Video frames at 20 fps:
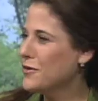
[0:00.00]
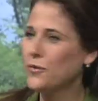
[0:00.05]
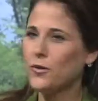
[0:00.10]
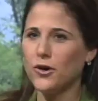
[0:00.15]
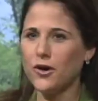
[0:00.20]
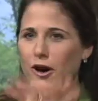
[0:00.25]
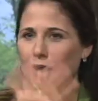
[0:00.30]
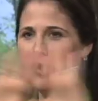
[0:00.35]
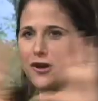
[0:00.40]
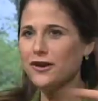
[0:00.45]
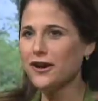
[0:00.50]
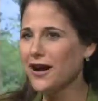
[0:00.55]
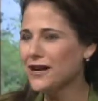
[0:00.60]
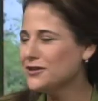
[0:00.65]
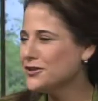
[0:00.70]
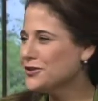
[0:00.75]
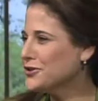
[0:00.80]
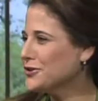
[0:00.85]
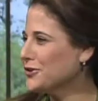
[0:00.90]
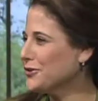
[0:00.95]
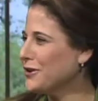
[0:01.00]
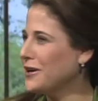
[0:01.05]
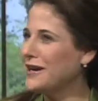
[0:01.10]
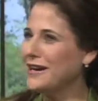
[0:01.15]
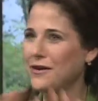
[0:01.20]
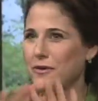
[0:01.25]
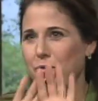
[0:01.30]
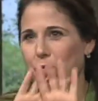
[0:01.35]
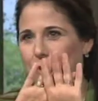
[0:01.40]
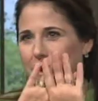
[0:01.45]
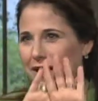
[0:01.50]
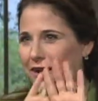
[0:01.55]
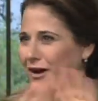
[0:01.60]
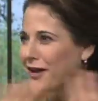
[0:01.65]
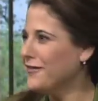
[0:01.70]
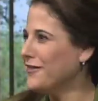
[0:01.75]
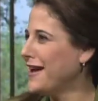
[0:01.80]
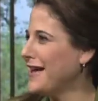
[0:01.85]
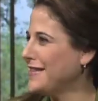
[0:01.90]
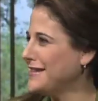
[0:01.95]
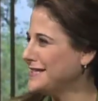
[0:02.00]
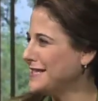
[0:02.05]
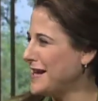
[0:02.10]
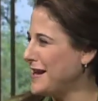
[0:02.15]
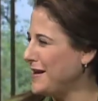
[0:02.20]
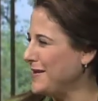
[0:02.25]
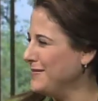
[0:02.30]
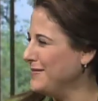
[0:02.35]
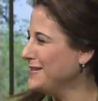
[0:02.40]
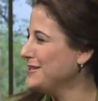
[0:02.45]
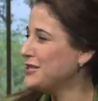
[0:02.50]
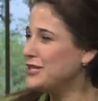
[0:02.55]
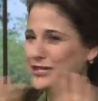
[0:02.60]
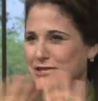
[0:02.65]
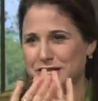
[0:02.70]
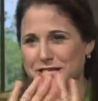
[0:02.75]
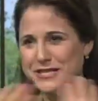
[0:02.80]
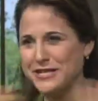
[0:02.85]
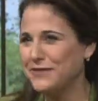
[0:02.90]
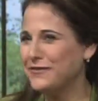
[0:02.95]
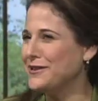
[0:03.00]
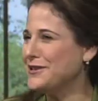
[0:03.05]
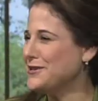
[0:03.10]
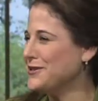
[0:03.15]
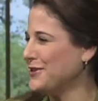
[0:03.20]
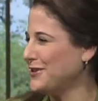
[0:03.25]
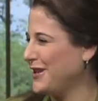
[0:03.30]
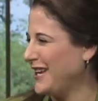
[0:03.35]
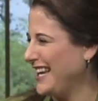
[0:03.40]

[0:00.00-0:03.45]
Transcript: We're all God's children. We all have had the same, just a different journey.